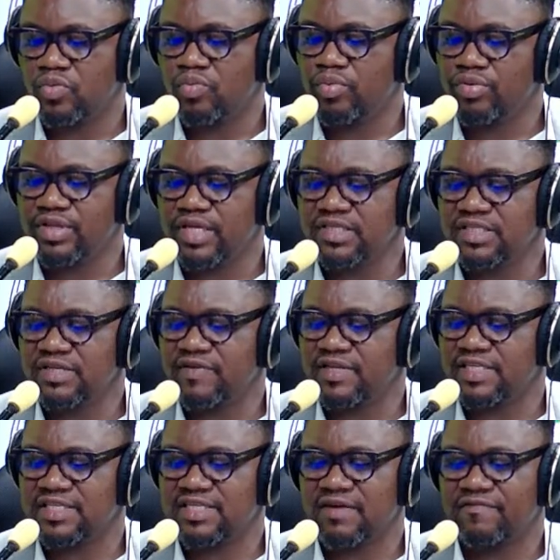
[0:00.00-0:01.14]
will this
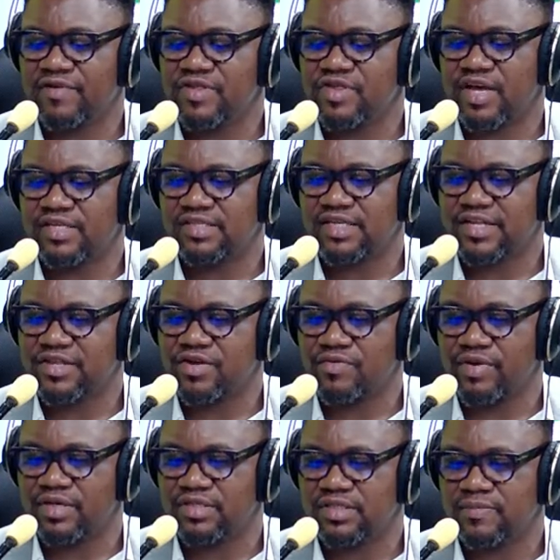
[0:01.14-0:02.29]
disenfranchise
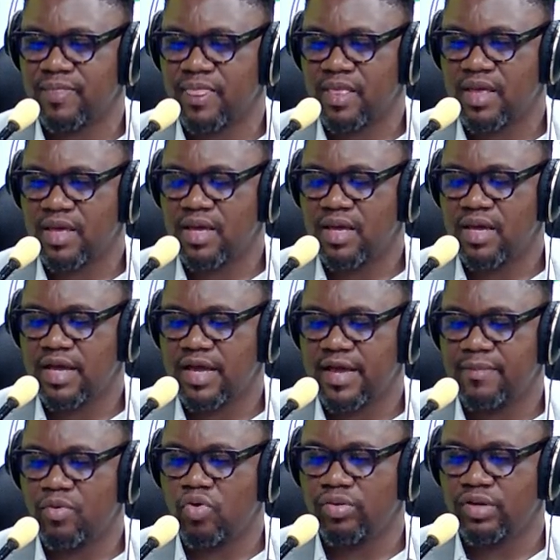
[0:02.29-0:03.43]
Nigerians
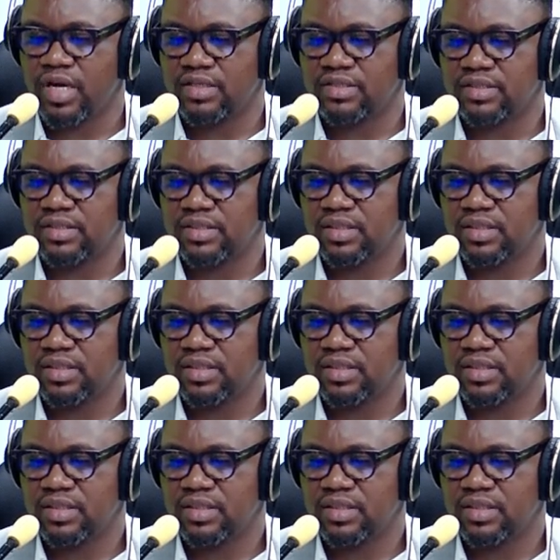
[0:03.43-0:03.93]
or not?